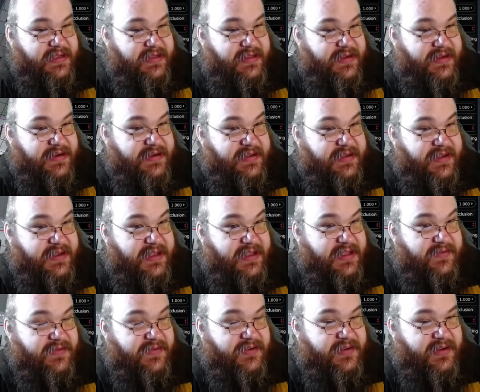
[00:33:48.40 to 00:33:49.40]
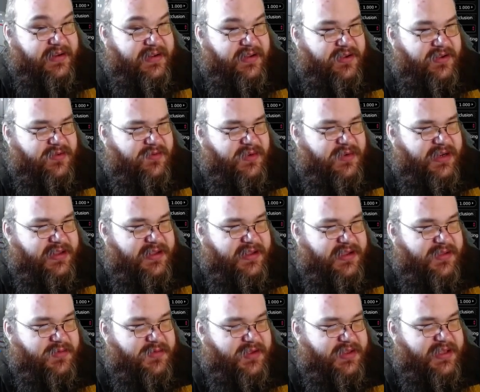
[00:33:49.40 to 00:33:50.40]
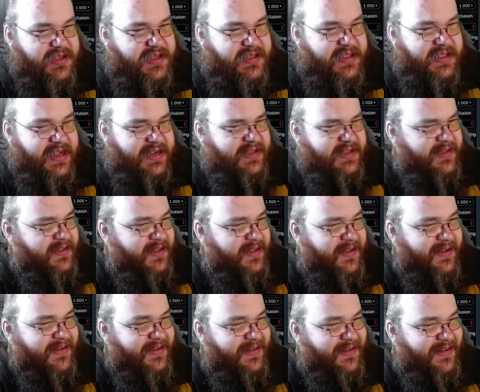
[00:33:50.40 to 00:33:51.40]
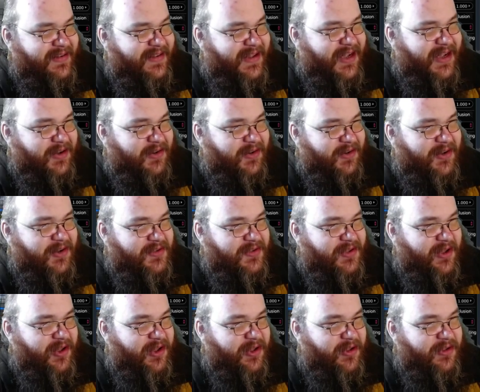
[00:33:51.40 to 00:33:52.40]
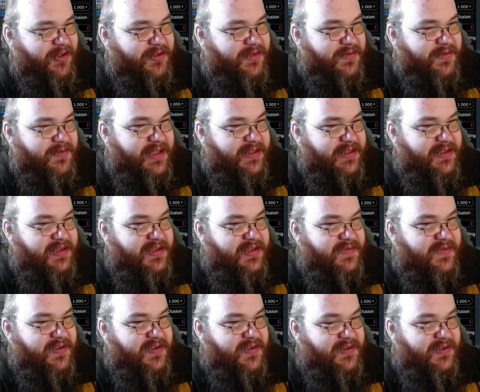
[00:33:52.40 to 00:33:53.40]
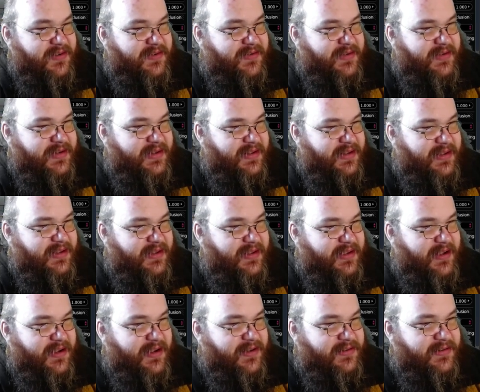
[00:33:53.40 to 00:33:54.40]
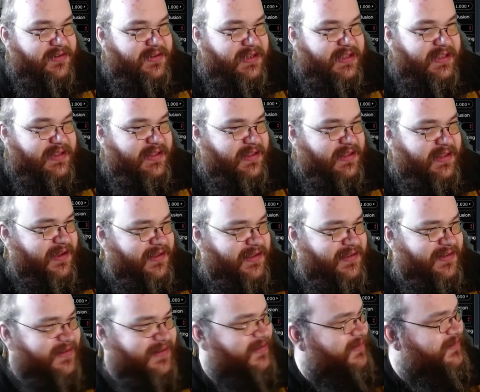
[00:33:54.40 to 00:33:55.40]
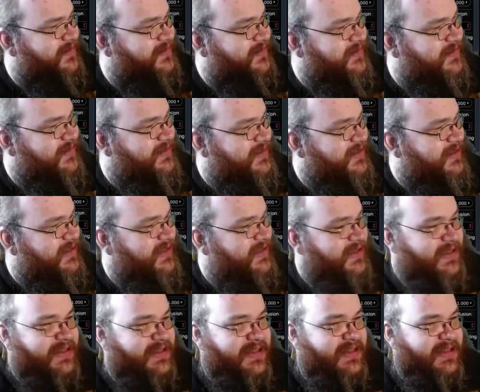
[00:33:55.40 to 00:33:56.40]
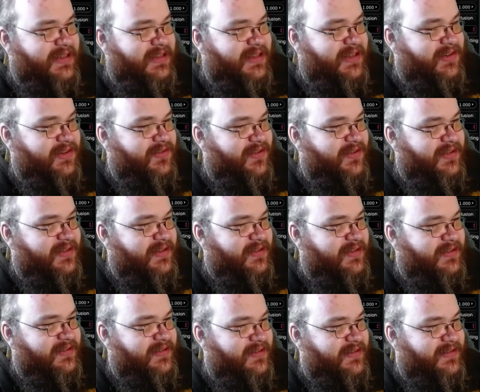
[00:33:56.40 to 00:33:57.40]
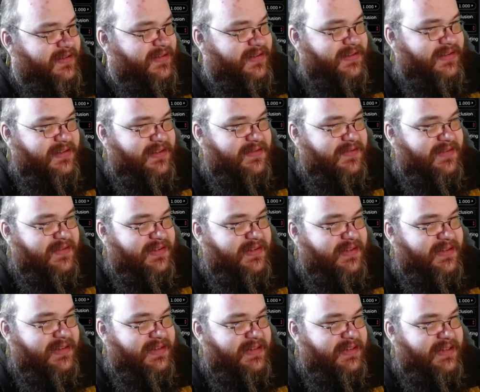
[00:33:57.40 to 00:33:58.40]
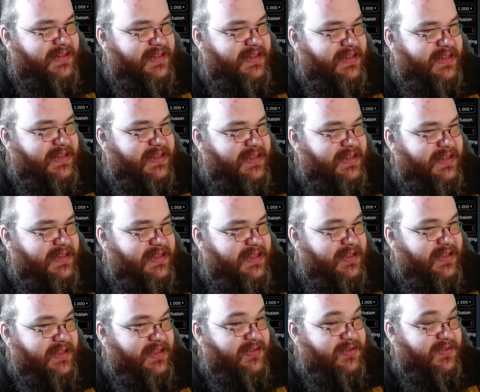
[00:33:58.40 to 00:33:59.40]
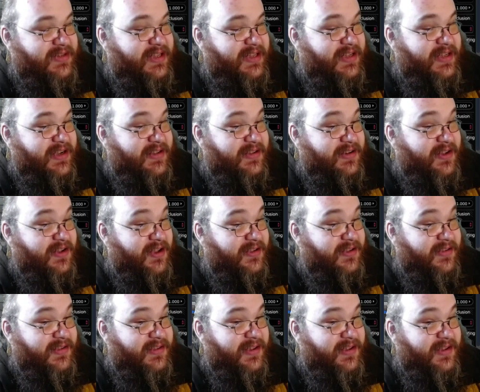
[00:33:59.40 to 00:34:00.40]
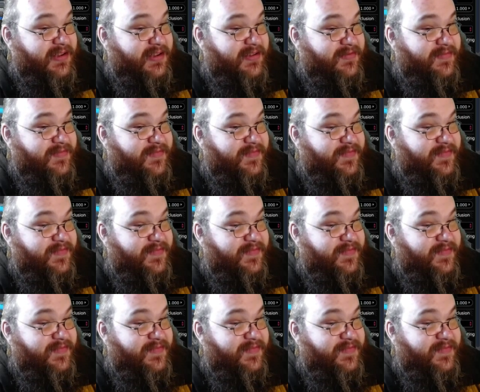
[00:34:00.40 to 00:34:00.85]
There you have it. What do you think about this neck design? How it goes all the way this far out underneath the saucer? Interesting? Different? A new take on the Dauntless style.